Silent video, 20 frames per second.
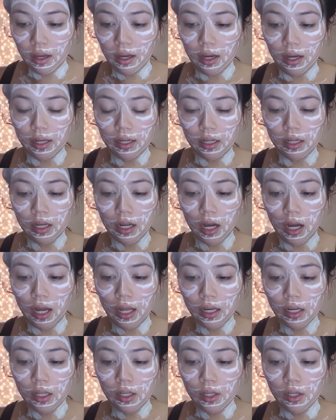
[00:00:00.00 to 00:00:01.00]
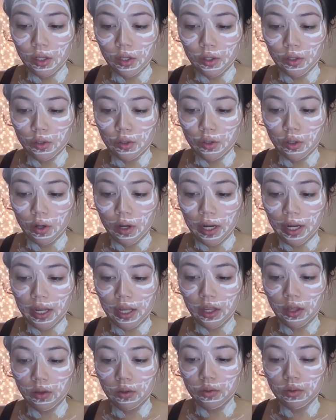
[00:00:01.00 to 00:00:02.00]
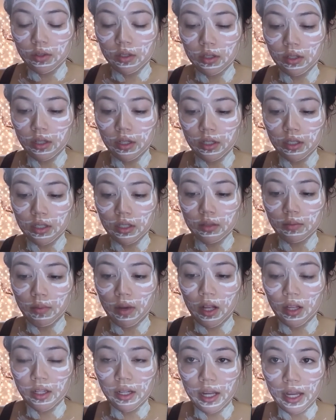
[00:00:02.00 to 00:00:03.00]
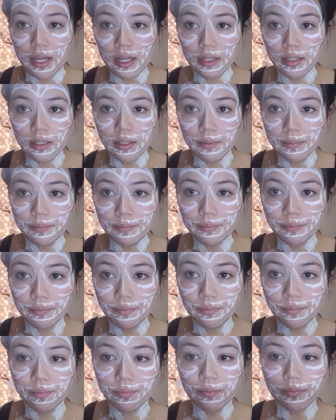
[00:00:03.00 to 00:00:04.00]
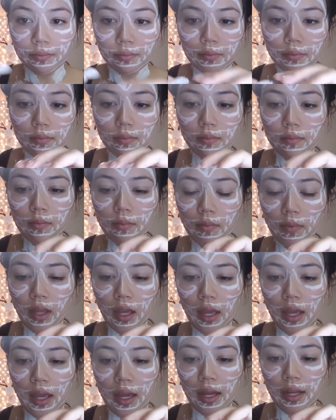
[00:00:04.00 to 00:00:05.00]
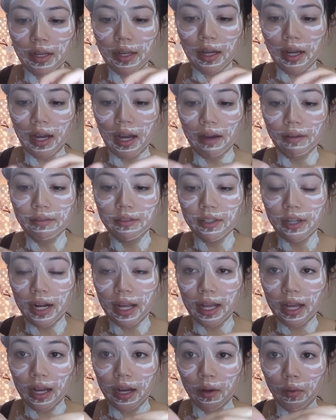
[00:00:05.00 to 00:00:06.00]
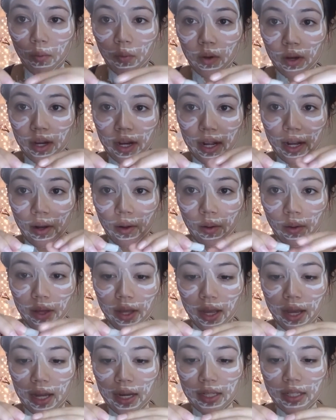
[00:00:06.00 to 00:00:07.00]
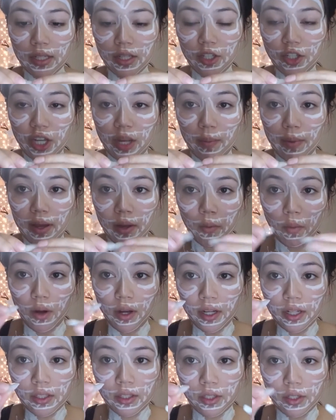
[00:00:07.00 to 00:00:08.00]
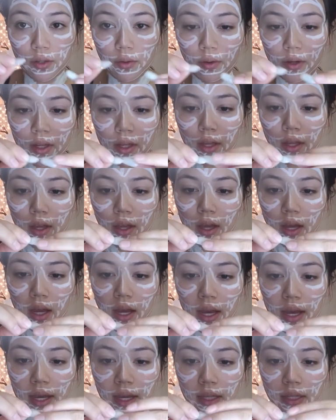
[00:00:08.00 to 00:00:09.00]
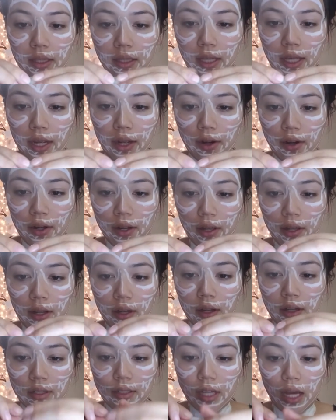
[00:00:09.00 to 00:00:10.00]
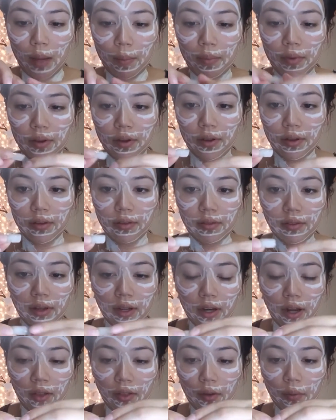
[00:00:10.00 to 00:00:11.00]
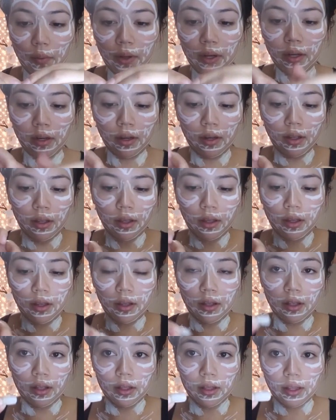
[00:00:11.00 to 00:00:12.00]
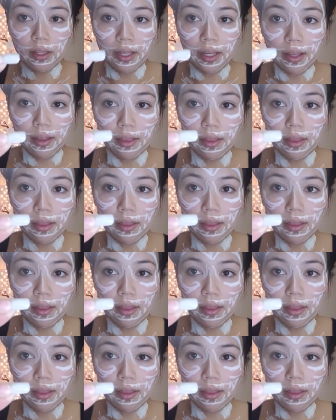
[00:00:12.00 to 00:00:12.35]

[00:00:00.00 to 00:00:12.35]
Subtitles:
I did not. So I used the smaller end. And after I cut one out and got it to the shape I wanted to, I layered it on top of another one like